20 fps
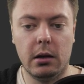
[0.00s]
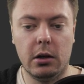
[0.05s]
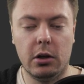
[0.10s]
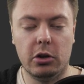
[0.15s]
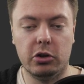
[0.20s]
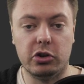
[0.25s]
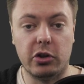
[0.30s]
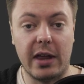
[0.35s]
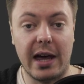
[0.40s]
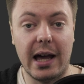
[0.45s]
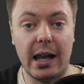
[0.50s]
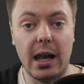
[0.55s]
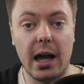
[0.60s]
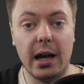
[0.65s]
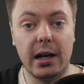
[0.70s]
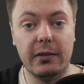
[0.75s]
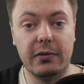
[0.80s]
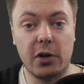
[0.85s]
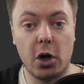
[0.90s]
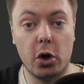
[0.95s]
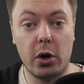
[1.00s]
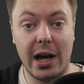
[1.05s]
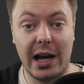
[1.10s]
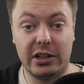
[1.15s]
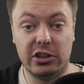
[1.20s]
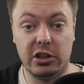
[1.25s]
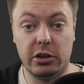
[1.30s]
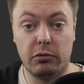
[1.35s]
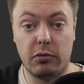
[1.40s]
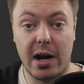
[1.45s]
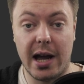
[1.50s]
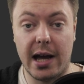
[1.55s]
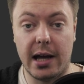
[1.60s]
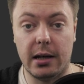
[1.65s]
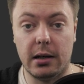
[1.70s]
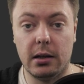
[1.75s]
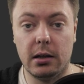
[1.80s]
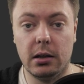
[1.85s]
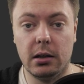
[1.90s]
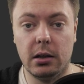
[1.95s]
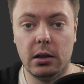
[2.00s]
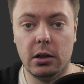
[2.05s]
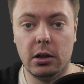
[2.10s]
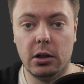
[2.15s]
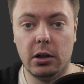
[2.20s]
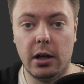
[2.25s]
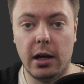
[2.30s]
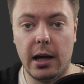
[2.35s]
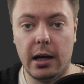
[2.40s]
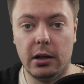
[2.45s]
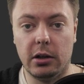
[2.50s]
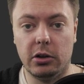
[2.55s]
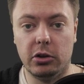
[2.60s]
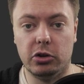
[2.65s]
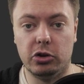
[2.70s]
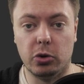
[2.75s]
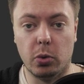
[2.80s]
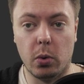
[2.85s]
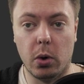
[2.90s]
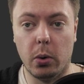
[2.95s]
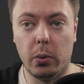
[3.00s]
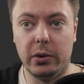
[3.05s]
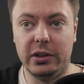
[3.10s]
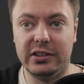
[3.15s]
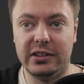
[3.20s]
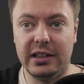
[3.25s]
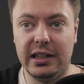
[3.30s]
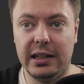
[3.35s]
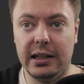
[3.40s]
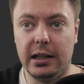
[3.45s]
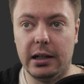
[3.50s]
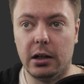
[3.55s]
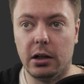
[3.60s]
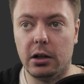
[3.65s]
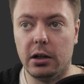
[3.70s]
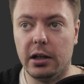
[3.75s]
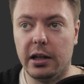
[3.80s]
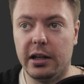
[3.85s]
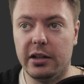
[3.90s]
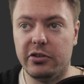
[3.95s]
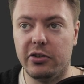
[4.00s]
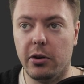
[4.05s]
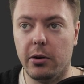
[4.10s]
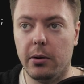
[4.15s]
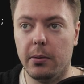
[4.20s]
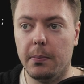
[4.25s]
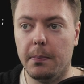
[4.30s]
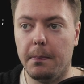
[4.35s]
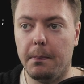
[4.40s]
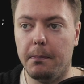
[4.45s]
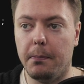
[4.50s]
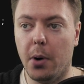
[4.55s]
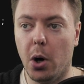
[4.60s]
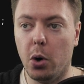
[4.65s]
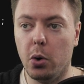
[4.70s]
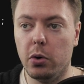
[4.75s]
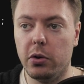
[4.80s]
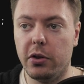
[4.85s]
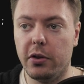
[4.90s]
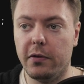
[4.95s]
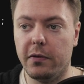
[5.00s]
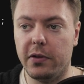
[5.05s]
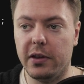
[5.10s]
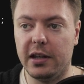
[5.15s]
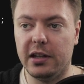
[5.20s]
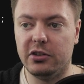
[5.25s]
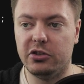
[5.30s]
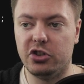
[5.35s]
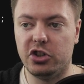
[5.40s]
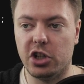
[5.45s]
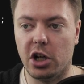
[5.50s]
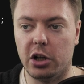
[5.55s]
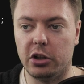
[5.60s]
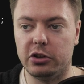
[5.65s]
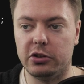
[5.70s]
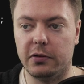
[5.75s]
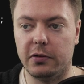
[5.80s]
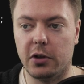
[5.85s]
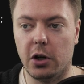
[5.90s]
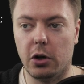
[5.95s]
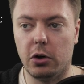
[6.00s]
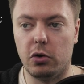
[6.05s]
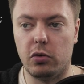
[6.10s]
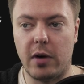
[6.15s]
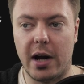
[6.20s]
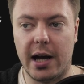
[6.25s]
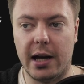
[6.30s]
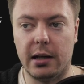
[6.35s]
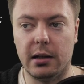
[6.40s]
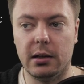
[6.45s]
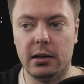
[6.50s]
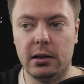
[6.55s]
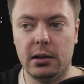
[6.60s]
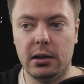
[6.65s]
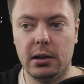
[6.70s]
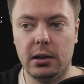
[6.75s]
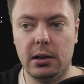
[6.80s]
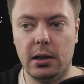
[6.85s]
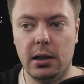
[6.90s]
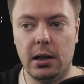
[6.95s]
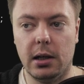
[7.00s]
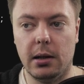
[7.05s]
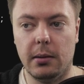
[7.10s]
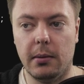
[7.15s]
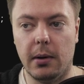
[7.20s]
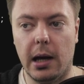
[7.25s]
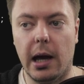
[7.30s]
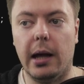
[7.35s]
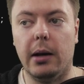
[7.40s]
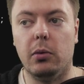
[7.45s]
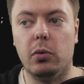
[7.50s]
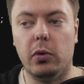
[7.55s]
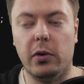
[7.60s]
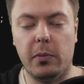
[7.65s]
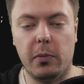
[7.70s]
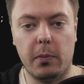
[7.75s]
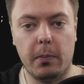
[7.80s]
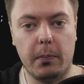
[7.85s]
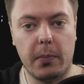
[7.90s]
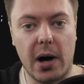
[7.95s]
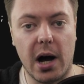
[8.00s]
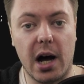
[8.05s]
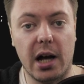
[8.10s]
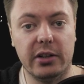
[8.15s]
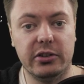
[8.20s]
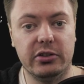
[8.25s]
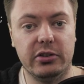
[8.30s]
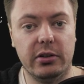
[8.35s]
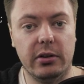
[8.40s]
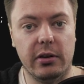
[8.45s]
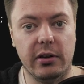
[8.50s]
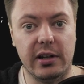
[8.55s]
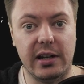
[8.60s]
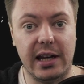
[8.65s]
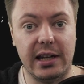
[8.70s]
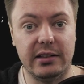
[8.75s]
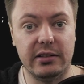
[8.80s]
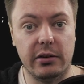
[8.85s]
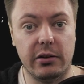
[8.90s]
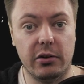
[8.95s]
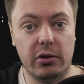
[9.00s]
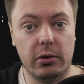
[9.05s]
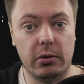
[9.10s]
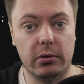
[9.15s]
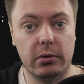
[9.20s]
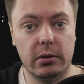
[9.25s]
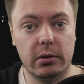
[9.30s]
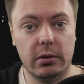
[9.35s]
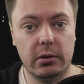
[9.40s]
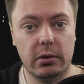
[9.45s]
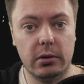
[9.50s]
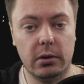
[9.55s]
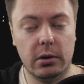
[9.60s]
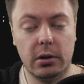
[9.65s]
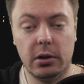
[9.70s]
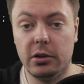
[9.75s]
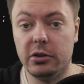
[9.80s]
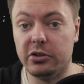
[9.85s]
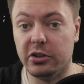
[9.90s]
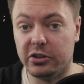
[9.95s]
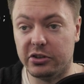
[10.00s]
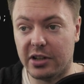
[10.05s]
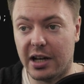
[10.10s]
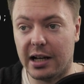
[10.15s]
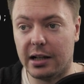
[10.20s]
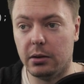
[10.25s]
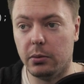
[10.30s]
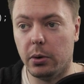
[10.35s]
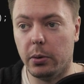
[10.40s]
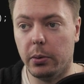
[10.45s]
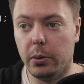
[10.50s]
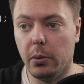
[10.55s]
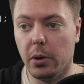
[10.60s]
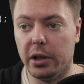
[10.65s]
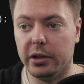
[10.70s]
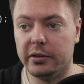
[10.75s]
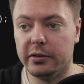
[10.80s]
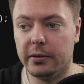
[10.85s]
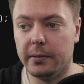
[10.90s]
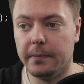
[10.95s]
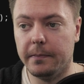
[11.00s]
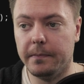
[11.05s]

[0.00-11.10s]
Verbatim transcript: So that line of code actually ran. So what we see here is that both of these chunks of code ran and we passed the data through. It's exactly what we want.